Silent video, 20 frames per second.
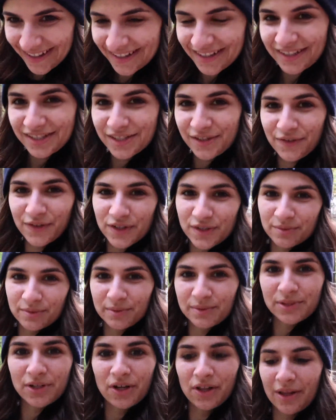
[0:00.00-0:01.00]
because the first
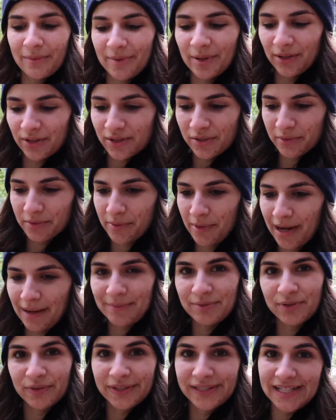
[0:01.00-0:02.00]
one was all uphill, so we were
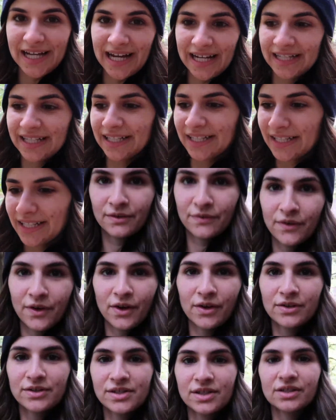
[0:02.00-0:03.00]
absolutely dying.
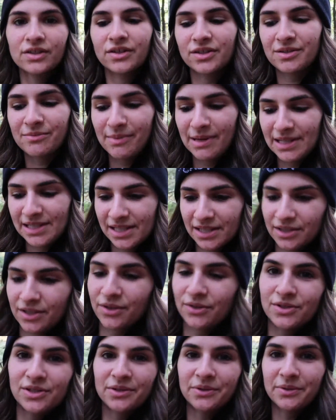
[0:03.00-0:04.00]
falls looked amazing
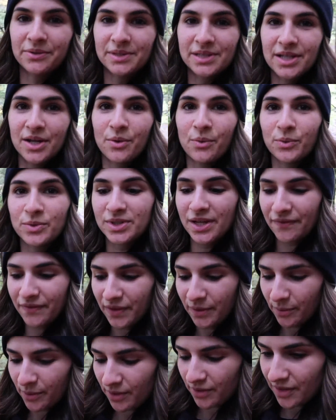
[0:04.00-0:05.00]
though, so it was
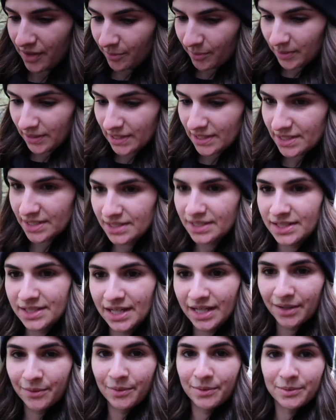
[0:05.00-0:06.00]
definitely worth it. But this is the
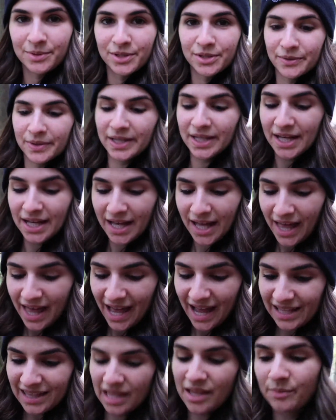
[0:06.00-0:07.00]
second one we're doing,
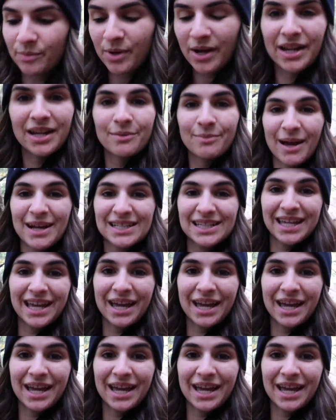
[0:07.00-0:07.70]
and then we're heading back to